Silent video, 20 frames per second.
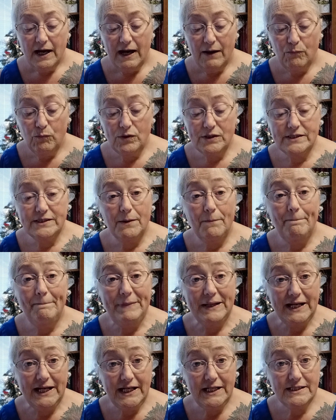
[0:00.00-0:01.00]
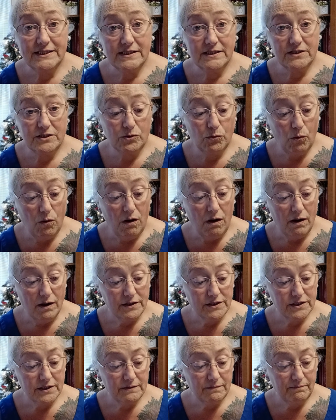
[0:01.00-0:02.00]
with some beans and
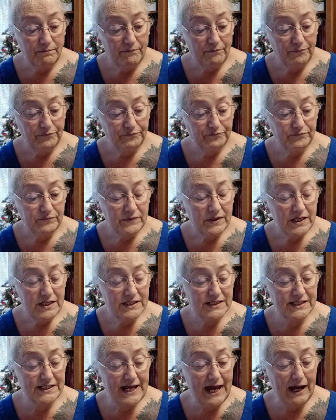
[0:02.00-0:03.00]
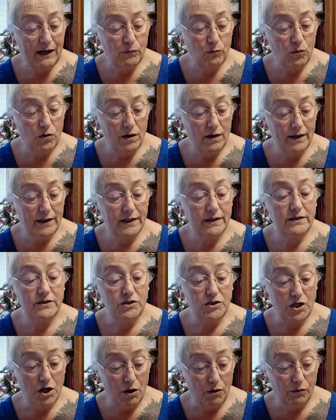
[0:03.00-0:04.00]
squash. Snack 1,
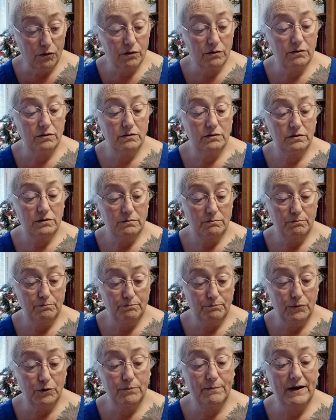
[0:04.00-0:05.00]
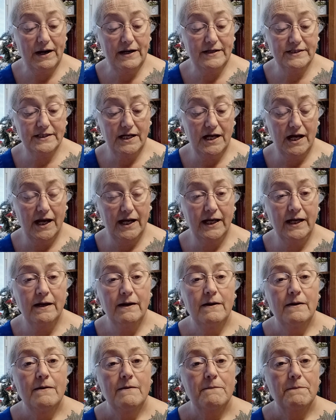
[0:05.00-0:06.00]
yogurt, blueberries, and honey,
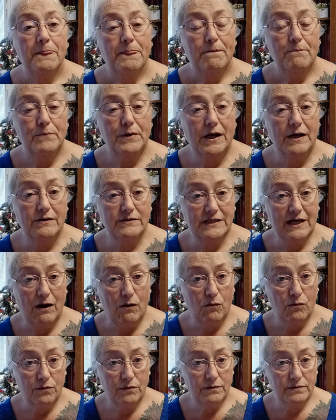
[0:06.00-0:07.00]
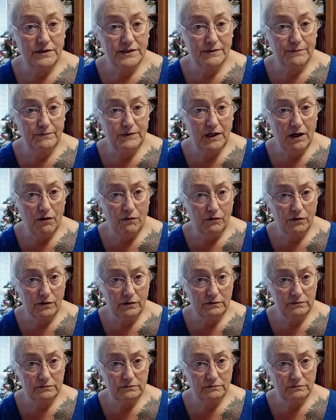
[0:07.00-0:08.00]
because I ordered some
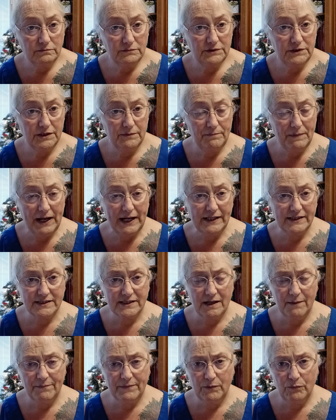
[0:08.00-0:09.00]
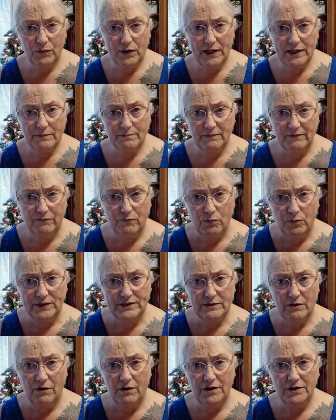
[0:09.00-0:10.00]
yogurt to make something with before we
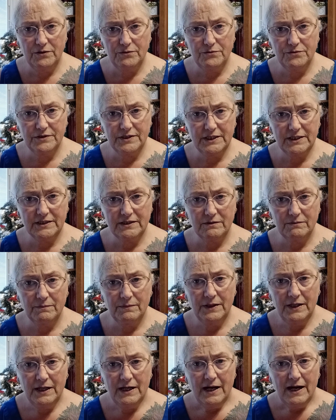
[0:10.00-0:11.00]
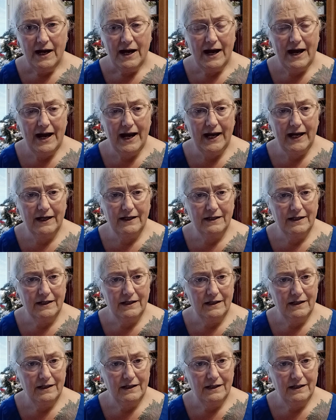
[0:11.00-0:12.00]
started Nutrisystem, and